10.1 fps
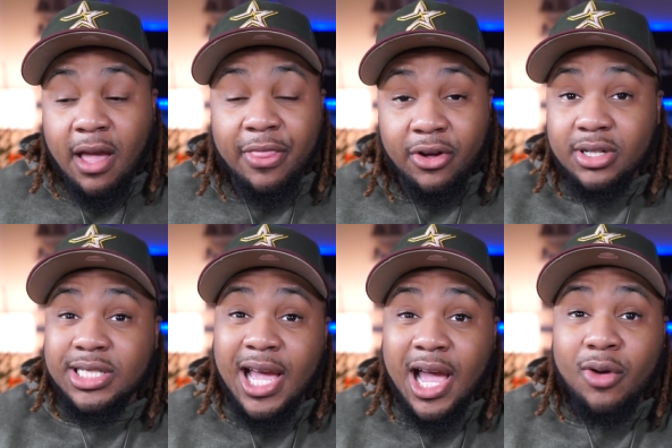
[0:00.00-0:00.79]
thought
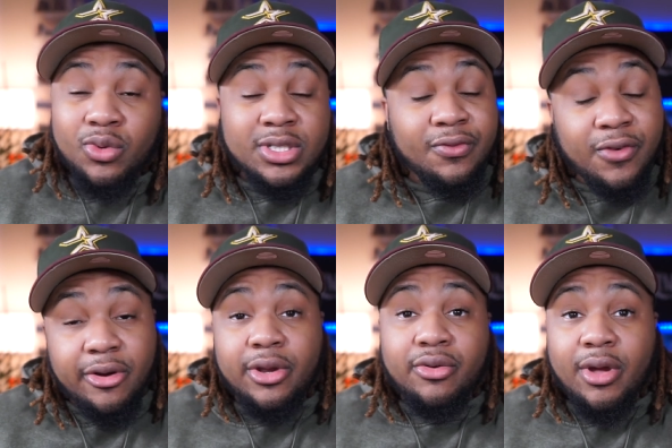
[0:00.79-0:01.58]
this hat was
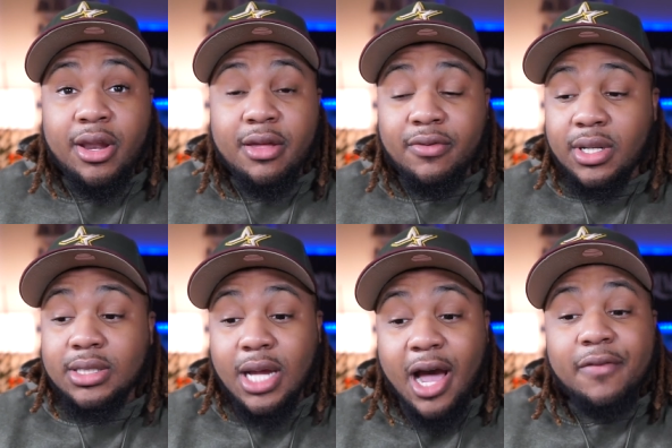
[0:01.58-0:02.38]
very creative. It
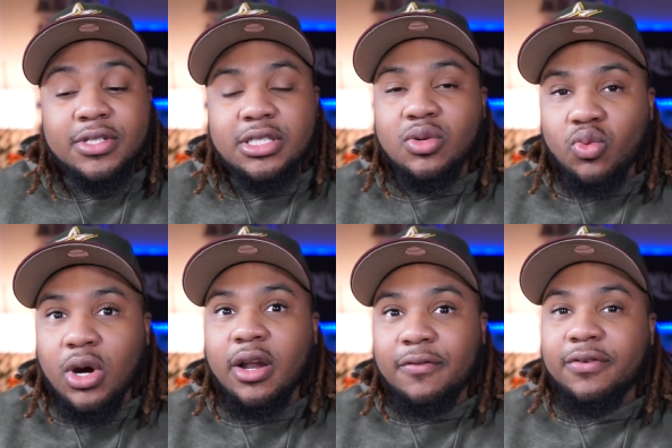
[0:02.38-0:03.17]
is obviously
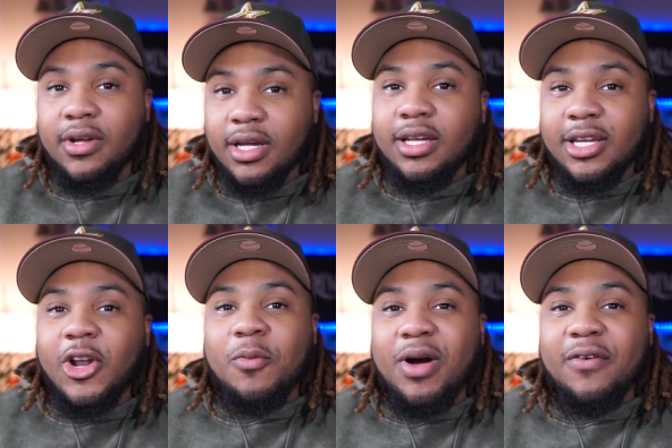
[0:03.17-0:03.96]
one of, you
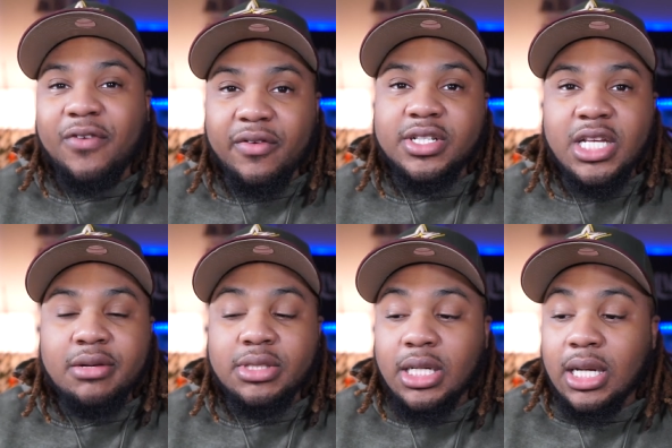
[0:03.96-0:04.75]
know, my favorite
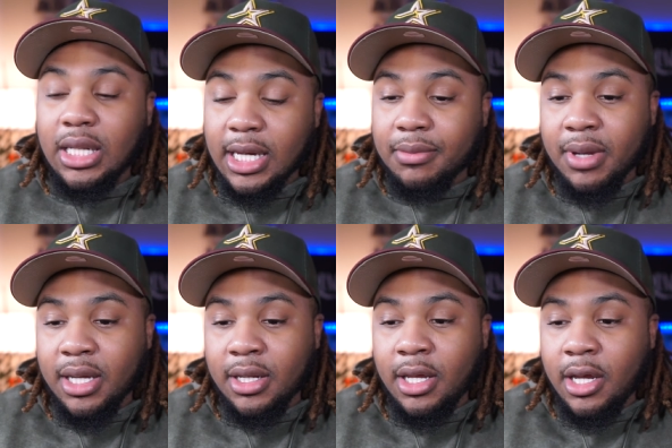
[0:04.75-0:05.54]
teams to collect,
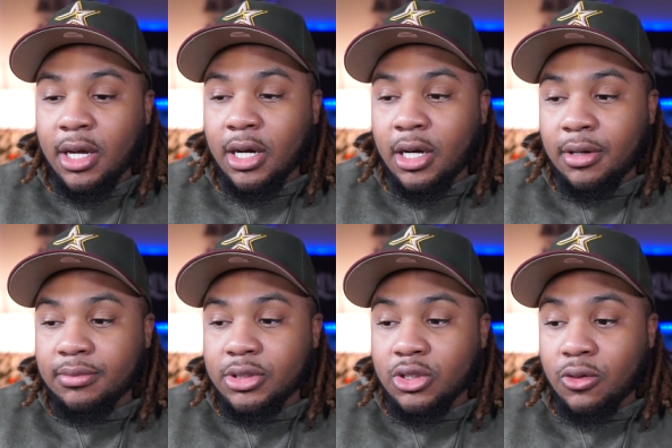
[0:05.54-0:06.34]
man.
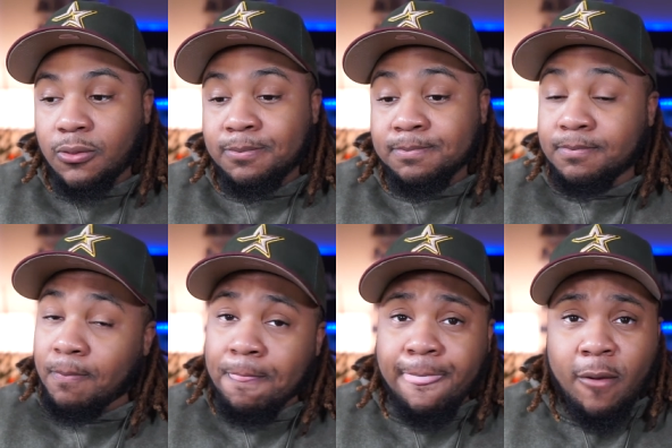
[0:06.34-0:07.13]
So
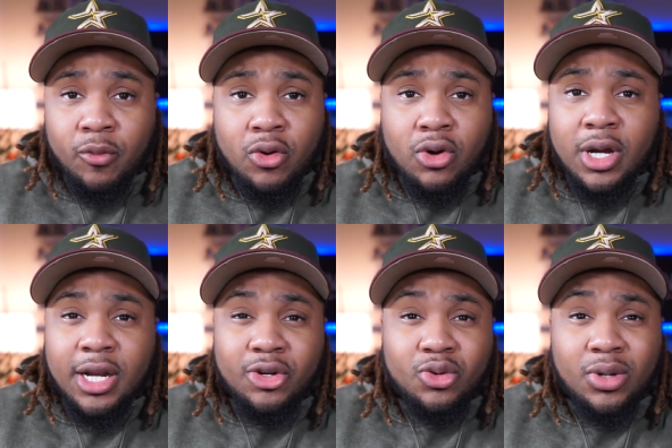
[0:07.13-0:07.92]
we're gonna go
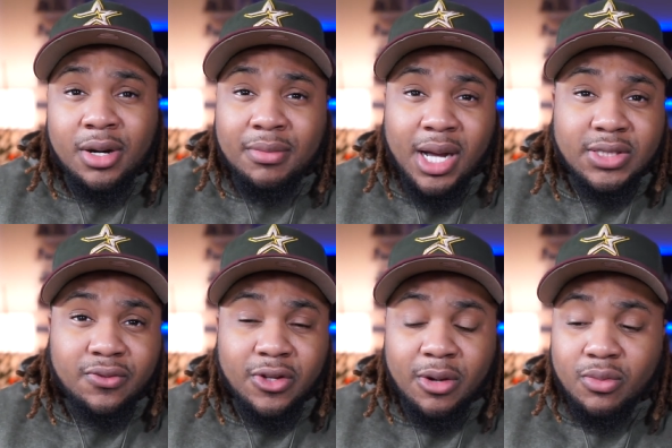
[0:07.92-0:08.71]
ahead and do an unboxing
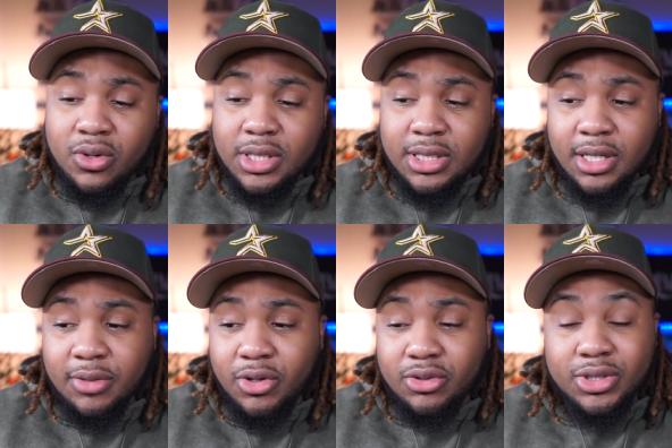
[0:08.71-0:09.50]
for y'all boys, and
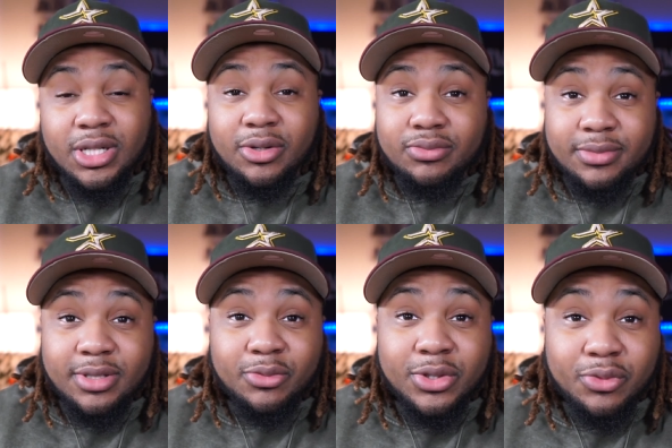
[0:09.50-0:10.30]
we're gonna share
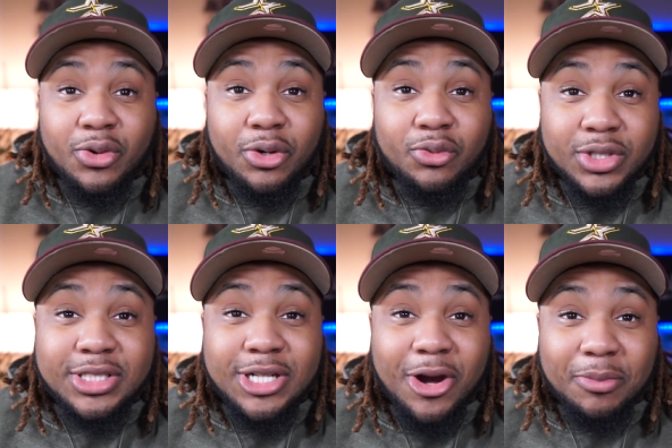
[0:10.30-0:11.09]

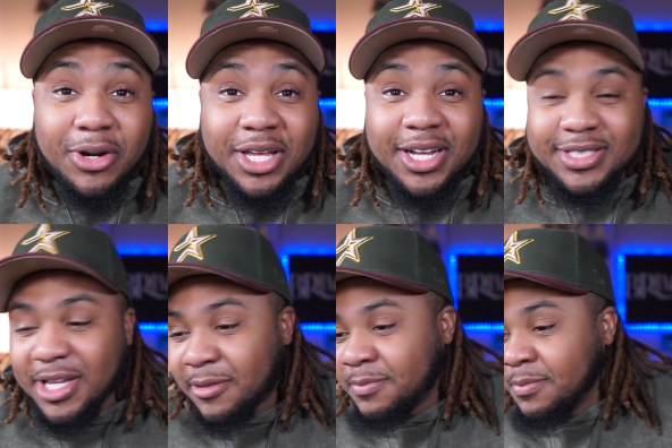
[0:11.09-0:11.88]
what's talking about, you know what I'm